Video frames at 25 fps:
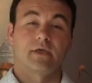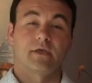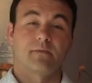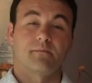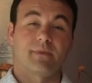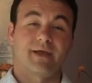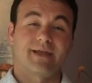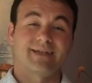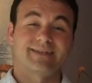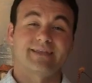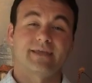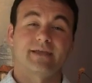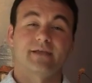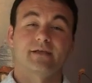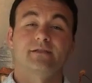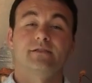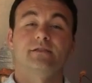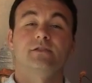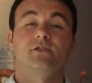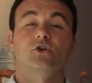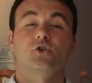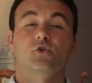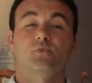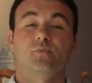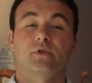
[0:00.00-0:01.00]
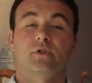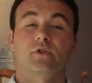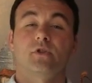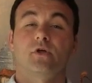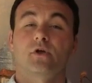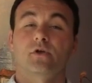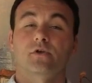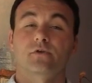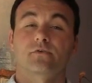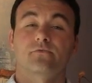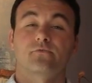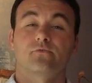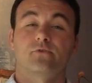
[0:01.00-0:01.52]
it might take a little bit
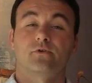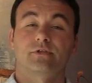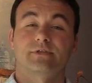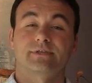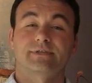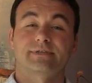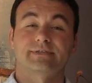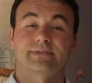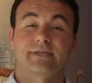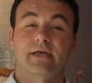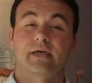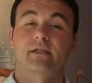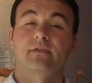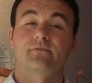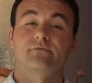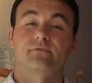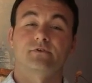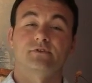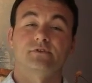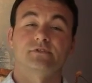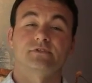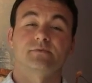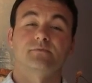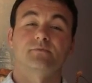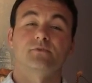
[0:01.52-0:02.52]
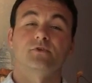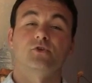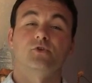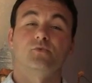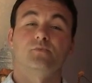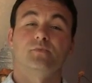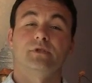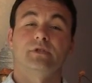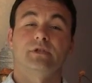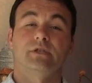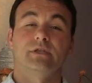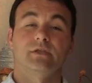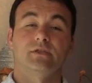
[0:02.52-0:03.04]
longer for it to set if there's some
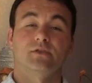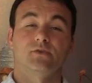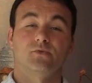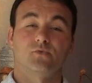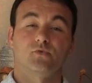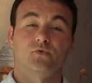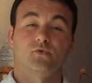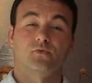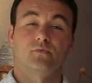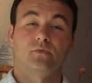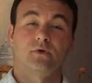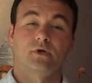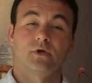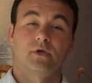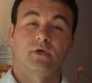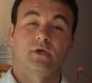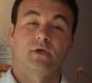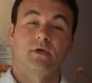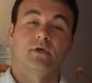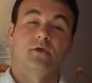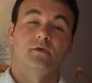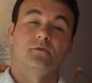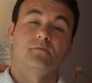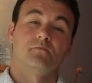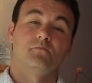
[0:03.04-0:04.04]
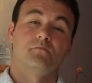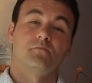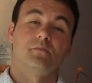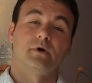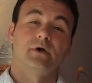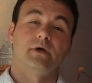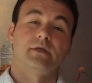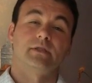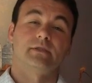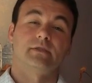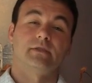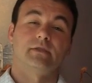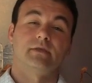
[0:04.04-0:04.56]
humidity in the room.
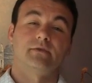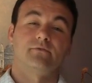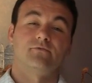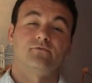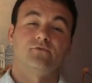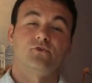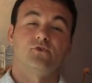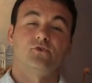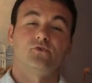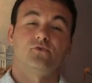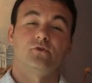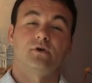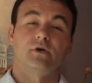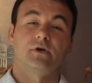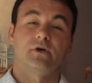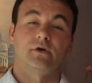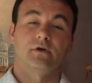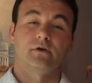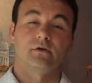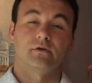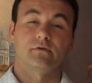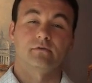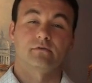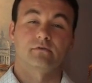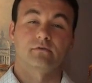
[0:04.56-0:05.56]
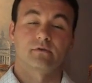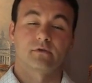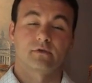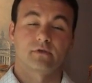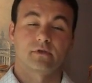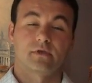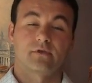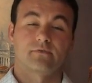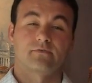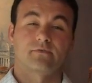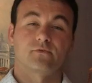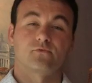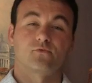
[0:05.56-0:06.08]
But if you're
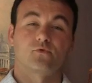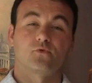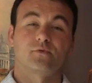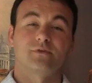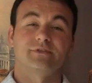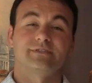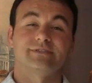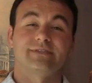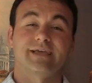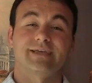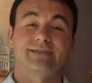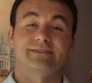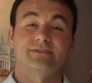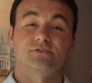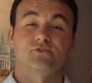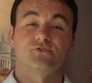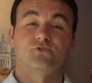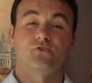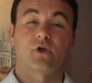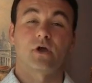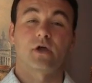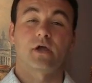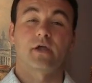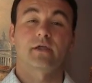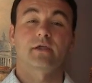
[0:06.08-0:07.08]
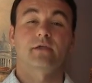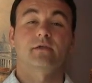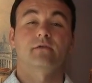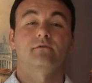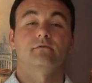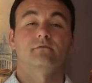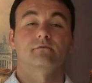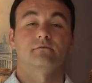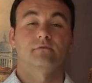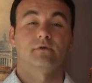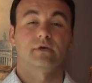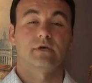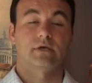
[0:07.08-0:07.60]
If the room is nice and dry,
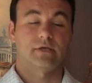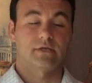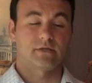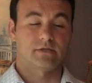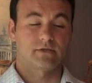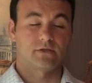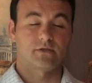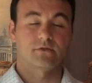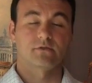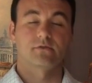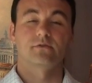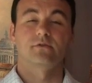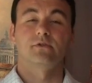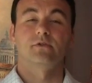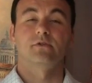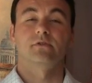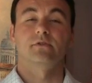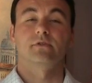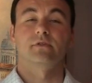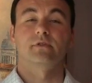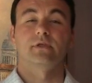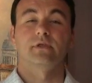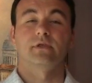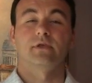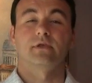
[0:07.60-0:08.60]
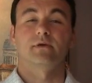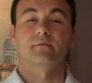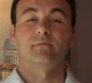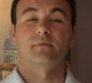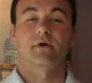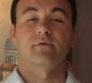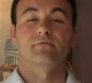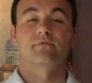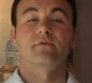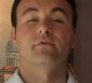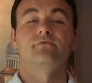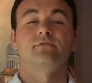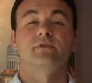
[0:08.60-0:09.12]

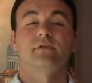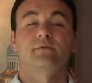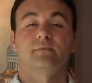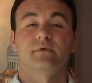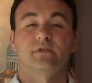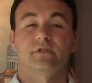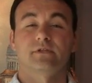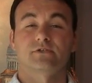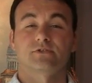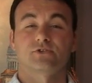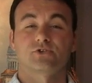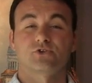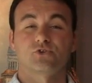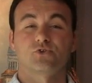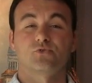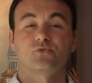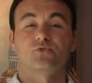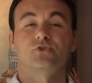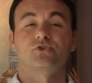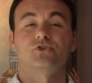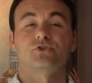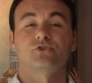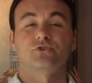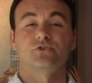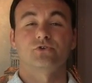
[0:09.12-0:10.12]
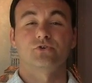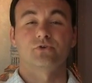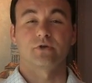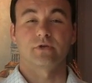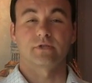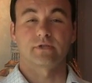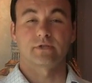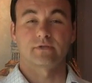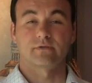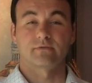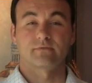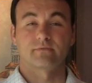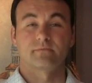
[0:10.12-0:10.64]
about 15 minutes should do
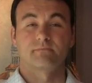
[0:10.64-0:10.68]
it.